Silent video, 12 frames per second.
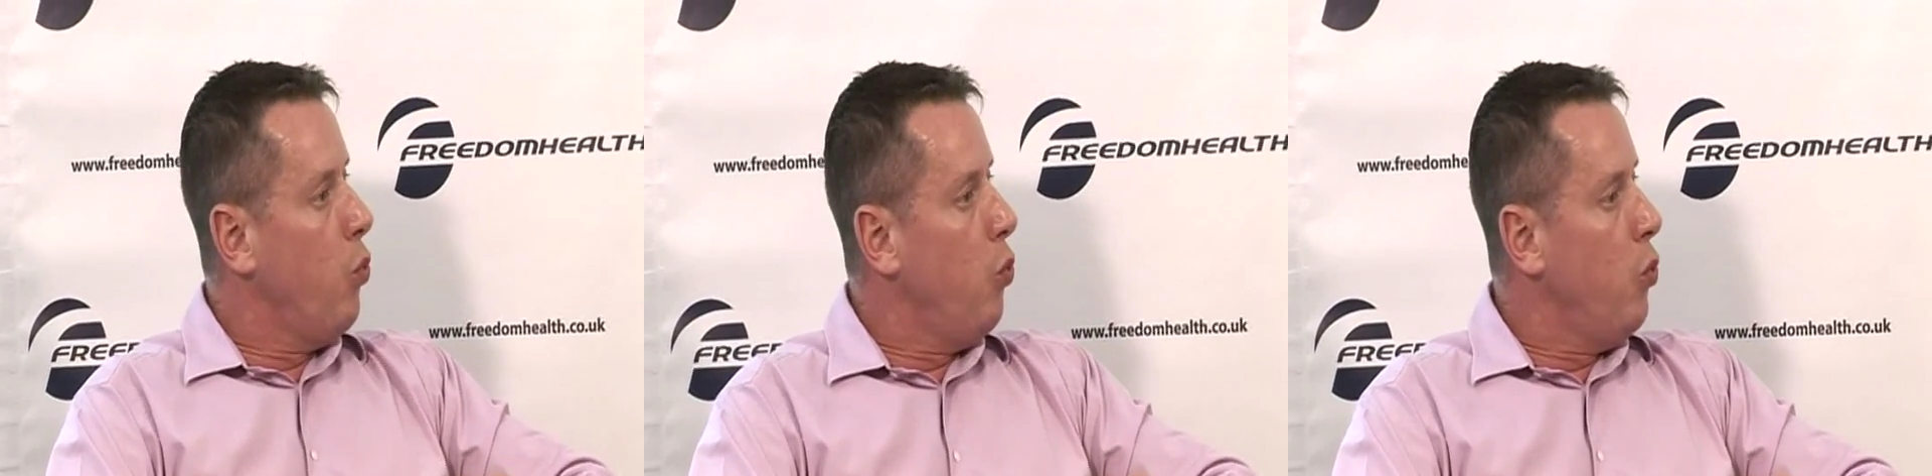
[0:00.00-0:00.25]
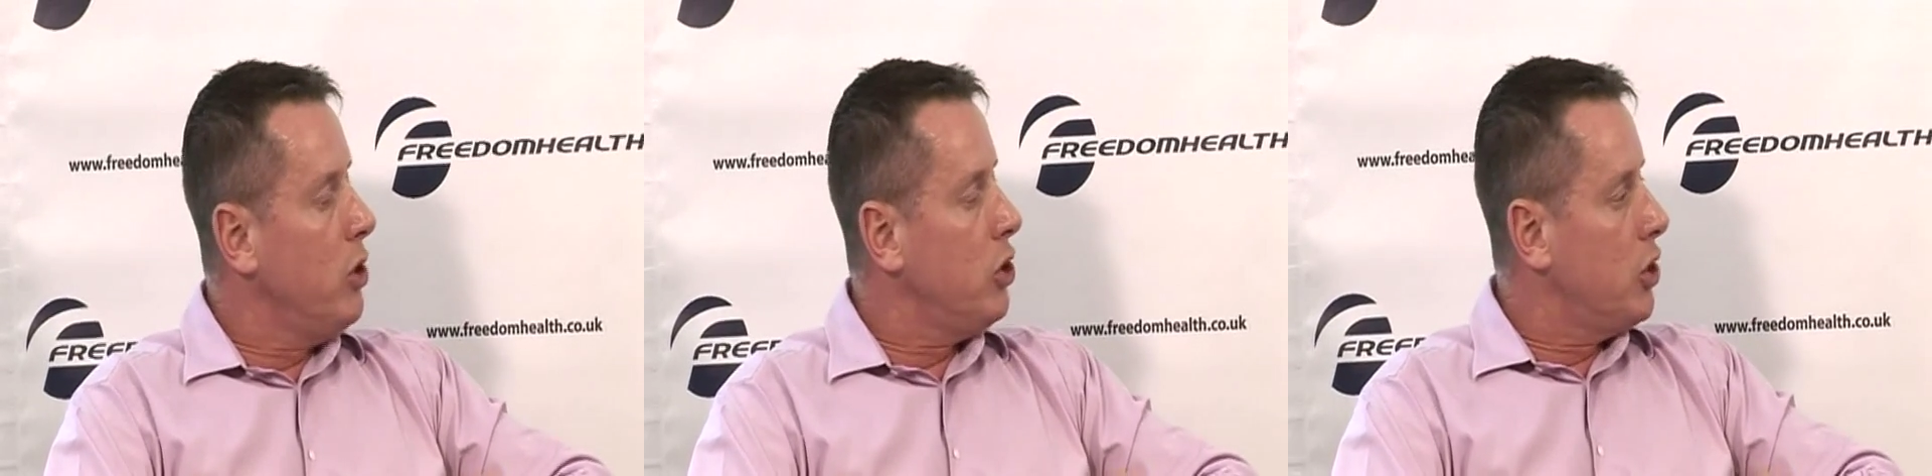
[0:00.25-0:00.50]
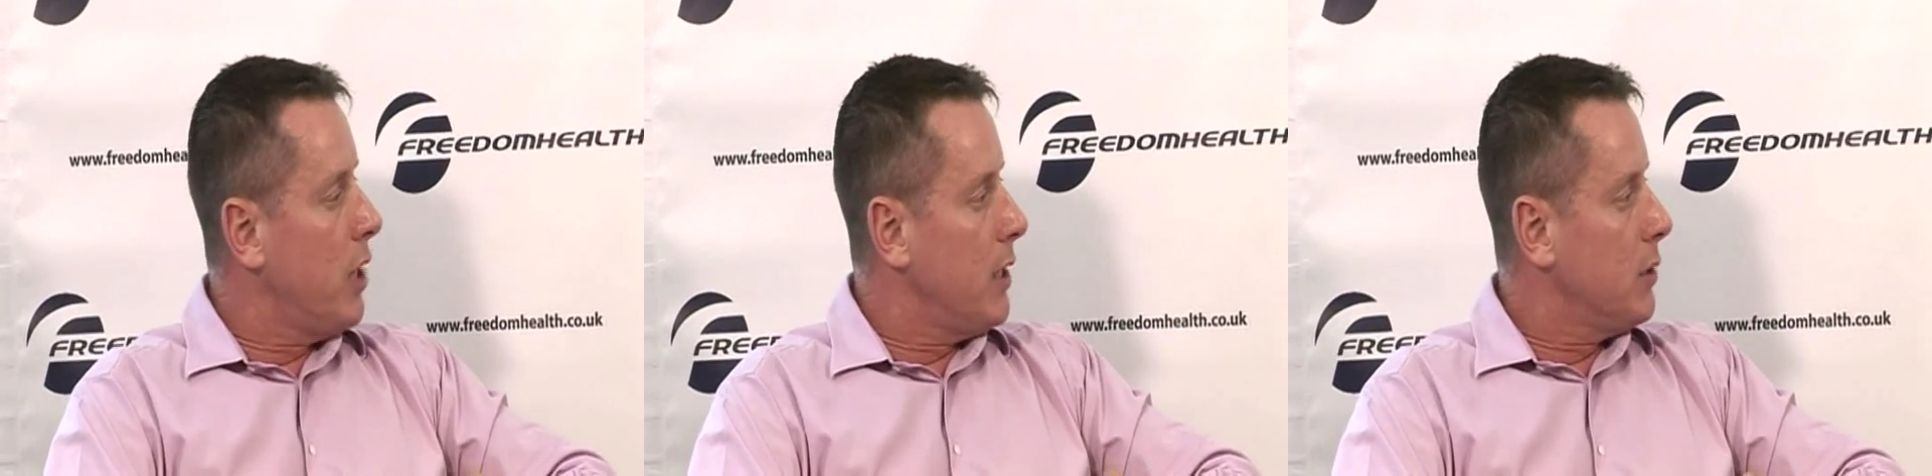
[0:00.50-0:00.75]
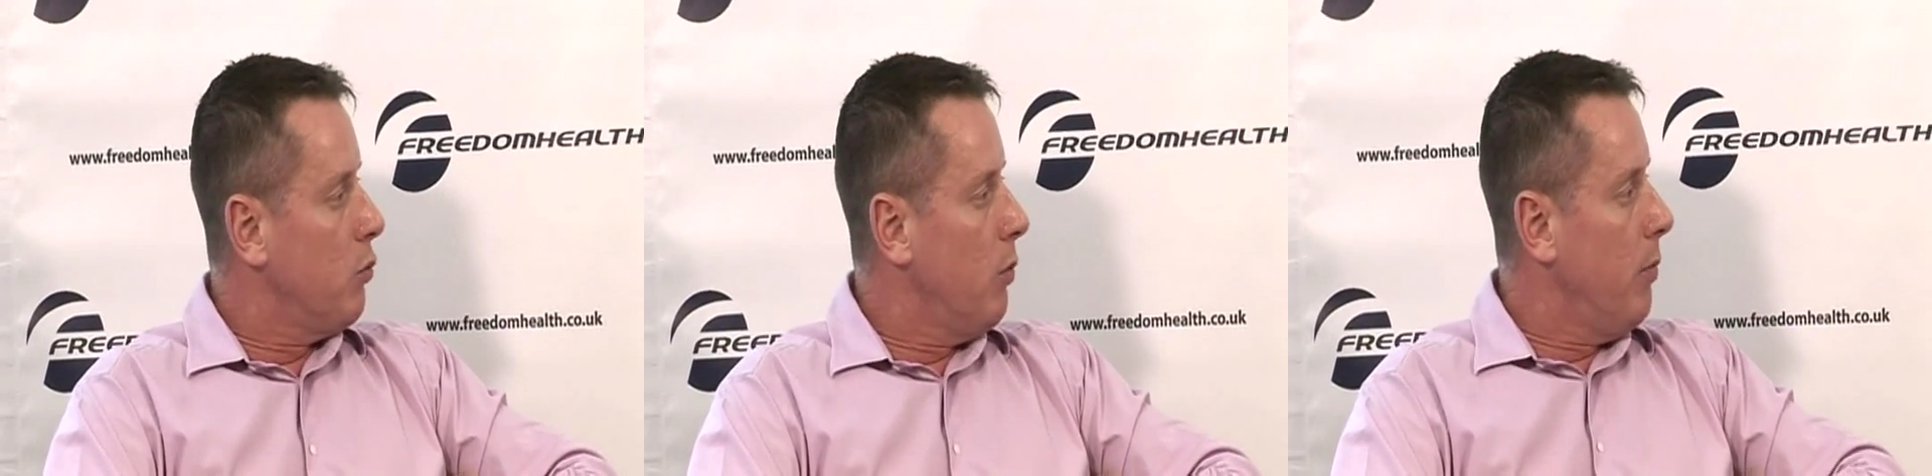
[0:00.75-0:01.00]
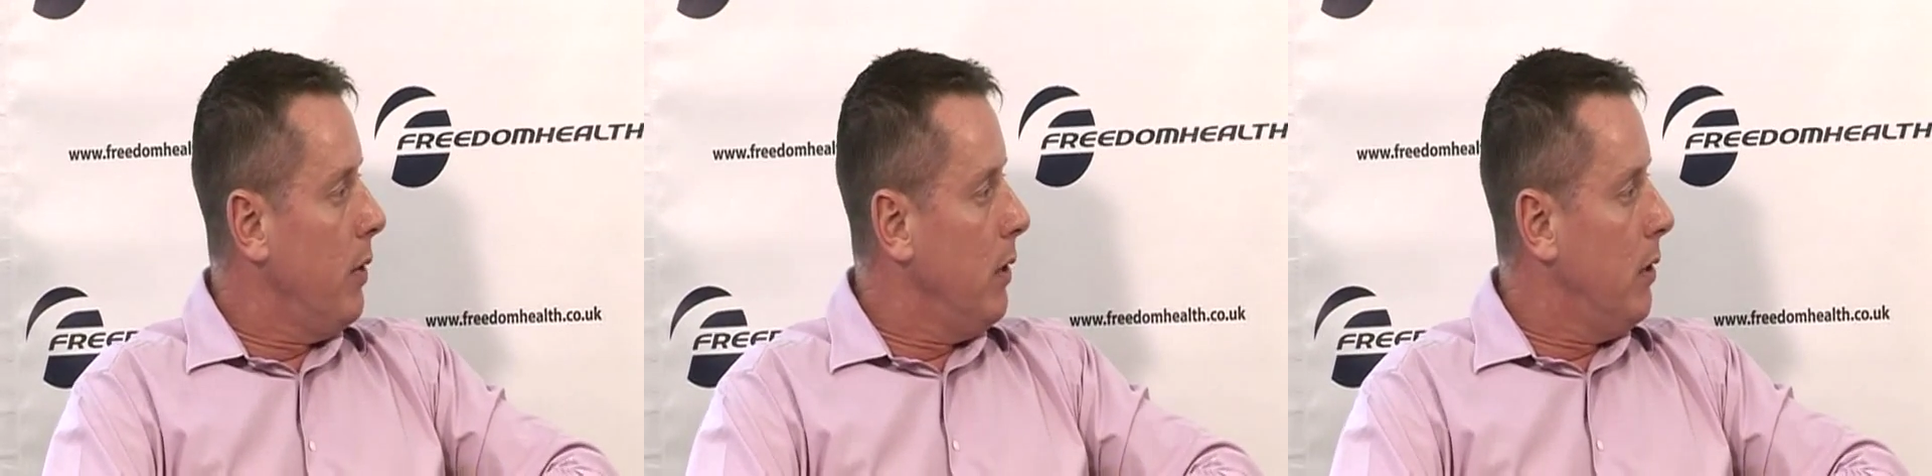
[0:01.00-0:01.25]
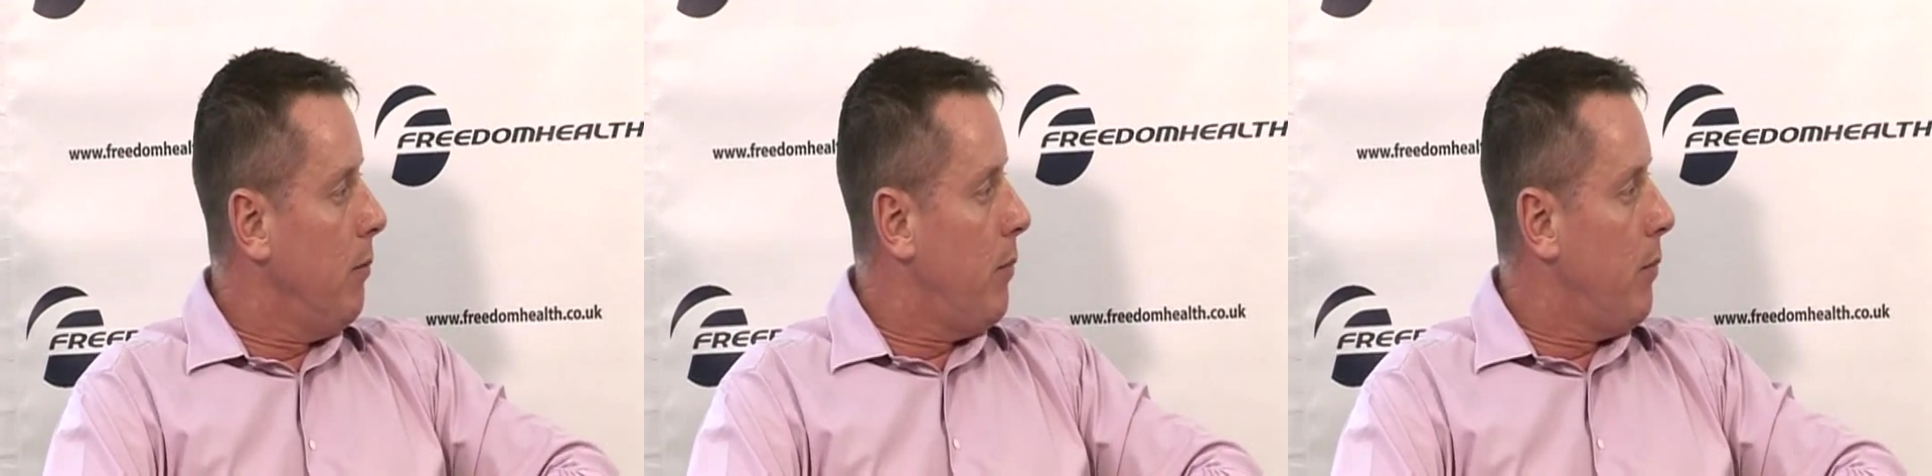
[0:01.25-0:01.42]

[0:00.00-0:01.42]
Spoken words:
which test will be the